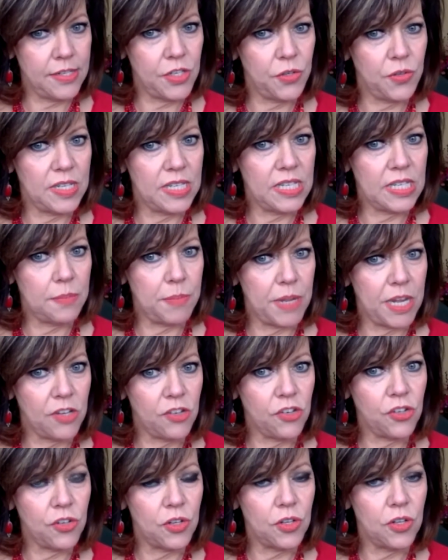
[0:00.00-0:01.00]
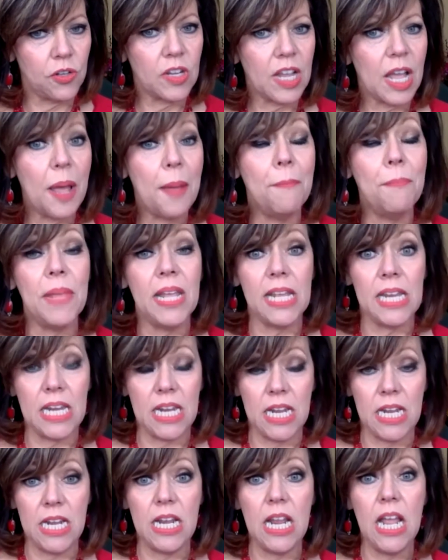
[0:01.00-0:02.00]
to a special
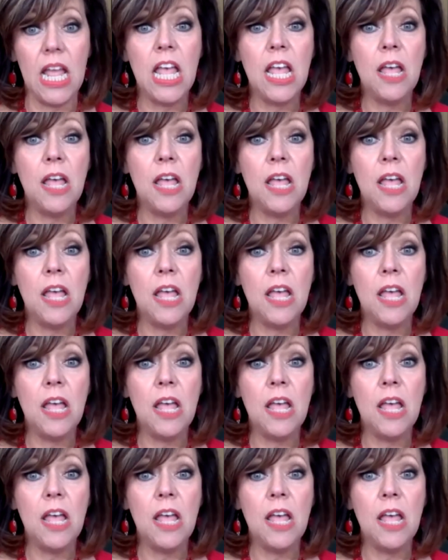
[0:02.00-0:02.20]
committee